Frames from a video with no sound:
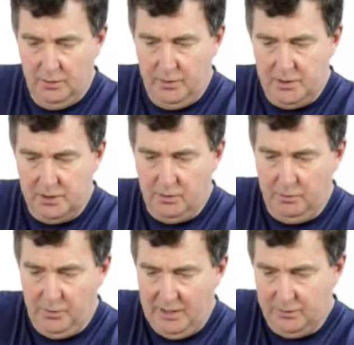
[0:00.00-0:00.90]
which is
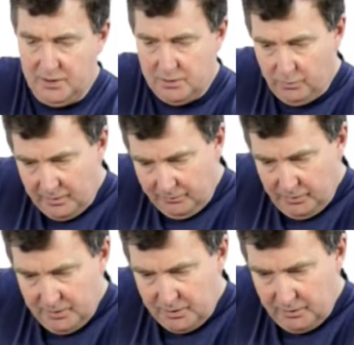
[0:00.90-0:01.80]
going backwards, so what I'm
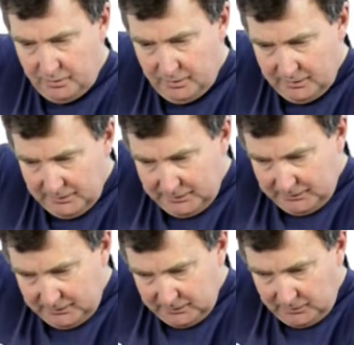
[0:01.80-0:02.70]
going to do,
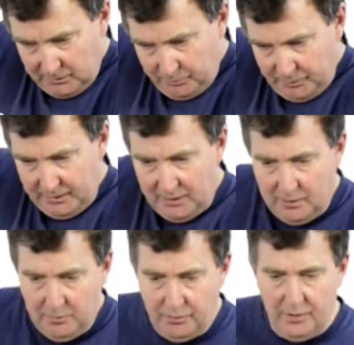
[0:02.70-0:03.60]
I'm going to bring
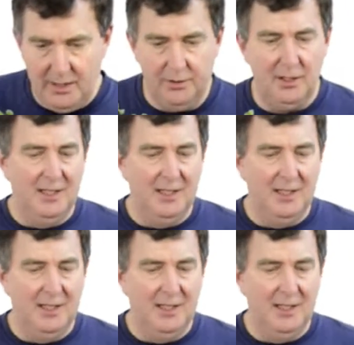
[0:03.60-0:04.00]
him around.